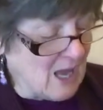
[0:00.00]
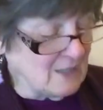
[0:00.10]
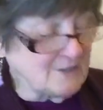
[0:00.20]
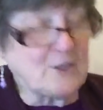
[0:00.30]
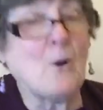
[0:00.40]

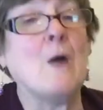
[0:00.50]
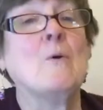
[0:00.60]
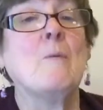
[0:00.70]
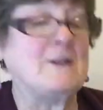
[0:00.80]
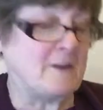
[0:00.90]
And so I
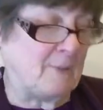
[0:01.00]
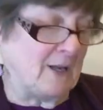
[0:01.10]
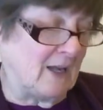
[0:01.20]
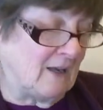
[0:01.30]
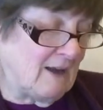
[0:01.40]
will be
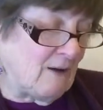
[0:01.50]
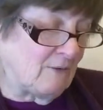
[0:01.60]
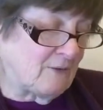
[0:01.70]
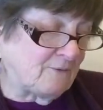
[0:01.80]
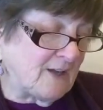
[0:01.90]
dipping in and
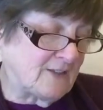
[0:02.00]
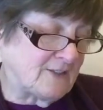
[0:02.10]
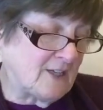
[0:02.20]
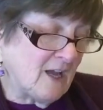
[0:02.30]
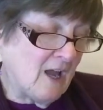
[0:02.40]
out of
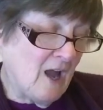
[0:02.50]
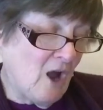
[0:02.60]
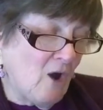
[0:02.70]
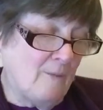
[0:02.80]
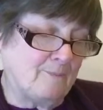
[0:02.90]
this
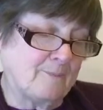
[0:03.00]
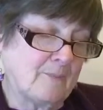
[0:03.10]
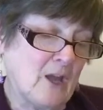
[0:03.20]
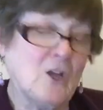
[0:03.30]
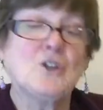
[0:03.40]

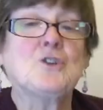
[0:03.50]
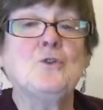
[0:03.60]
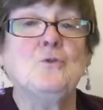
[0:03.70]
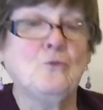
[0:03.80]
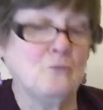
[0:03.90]

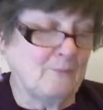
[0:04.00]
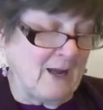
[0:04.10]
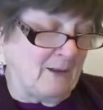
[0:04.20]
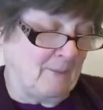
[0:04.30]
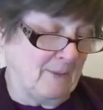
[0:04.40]
to
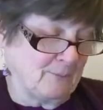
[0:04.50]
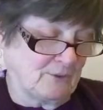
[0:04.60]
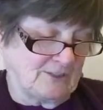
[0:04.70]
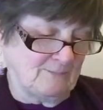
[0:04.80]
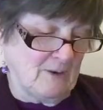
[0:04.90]
make people
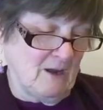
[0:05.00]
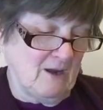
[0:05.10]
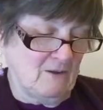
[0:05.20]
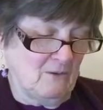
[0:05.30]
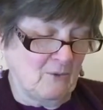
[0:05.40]

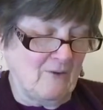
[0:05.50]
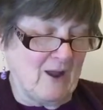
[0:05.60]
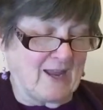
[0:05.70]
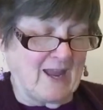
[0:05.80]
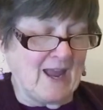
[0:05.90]
smile where
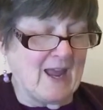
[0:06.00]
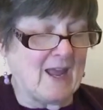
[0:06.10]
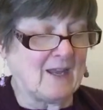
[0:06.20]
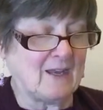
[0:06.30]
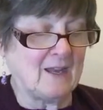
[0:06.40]
I
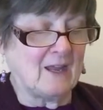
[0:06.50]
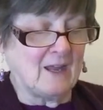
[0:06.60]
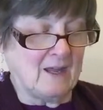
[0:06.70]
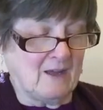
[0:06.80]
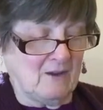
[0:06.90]
can,
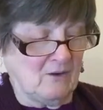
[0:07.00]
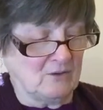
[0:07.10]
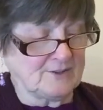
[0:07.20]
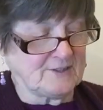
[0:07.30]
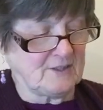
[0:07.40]

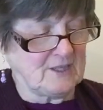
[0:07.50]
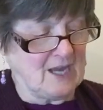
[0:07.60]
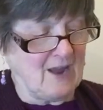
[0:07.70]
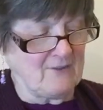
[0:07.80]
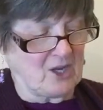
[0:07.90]
or certainly
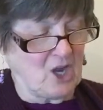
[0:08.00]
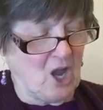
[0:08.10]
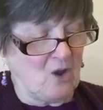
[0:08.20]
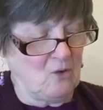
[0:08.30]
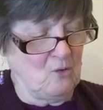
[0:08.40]
have a
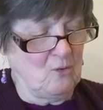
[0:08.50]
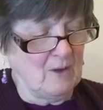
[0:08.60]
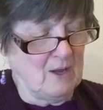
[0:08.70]
go.